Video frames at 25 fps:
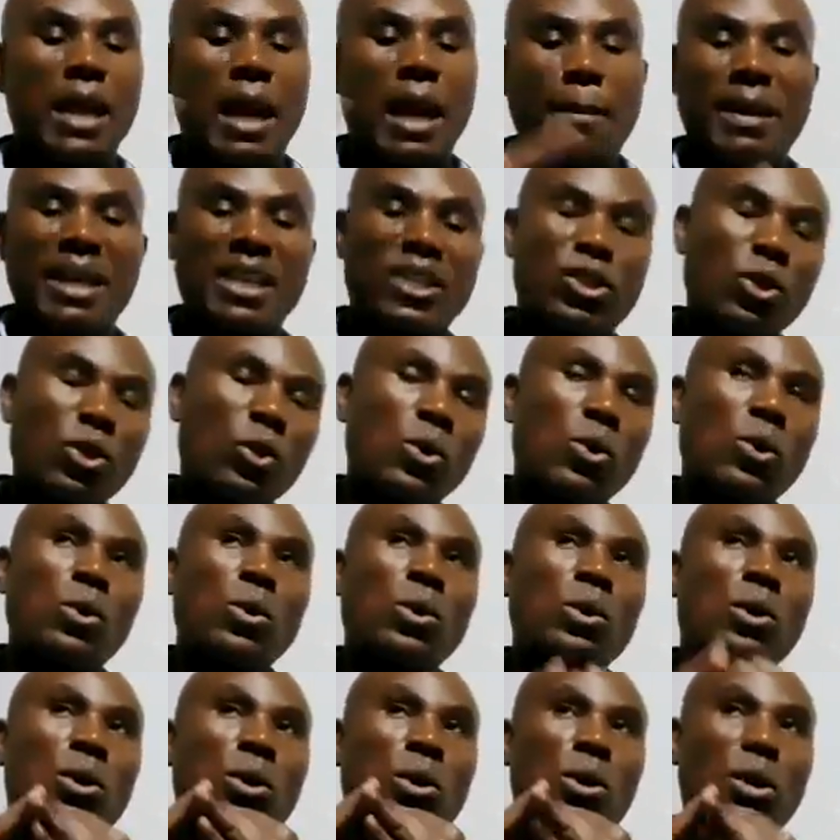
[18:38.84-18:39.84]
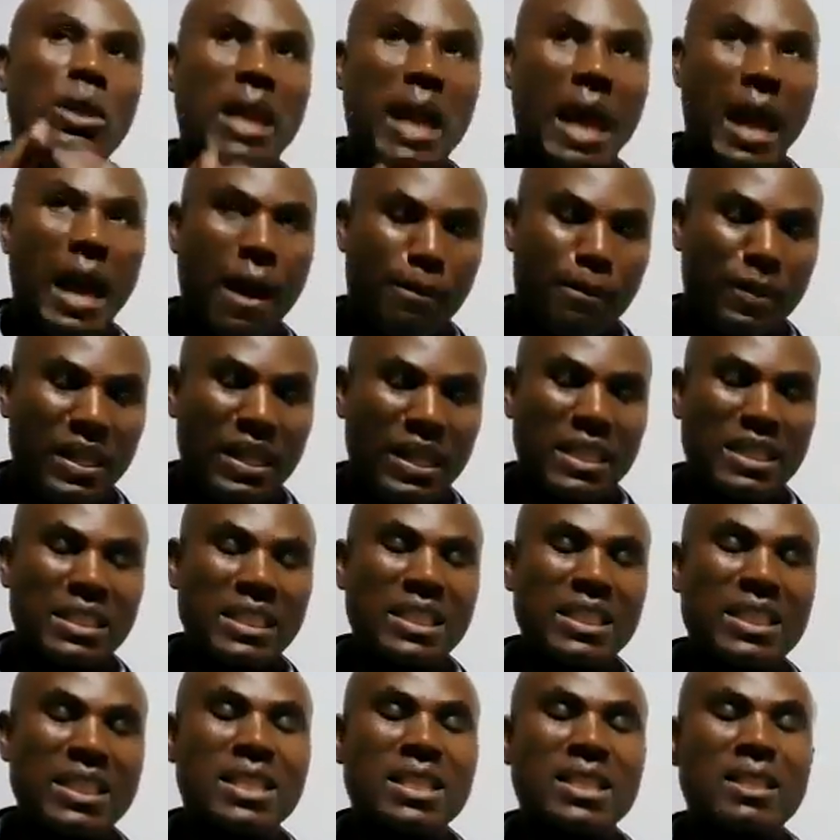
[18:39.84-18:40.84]
number two,
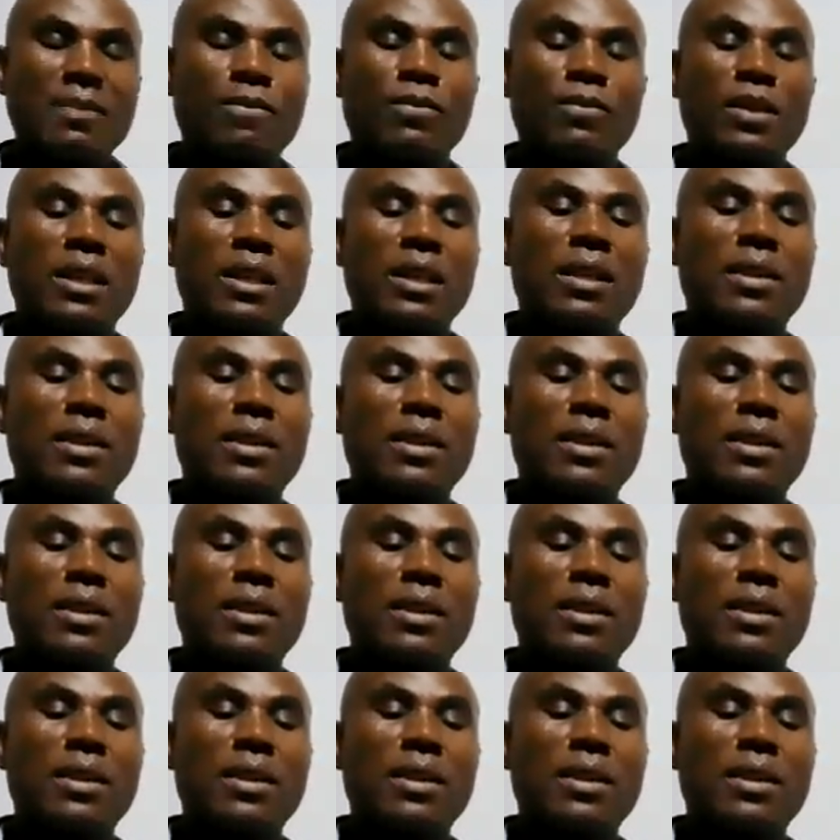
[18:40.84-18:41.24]
liabilities,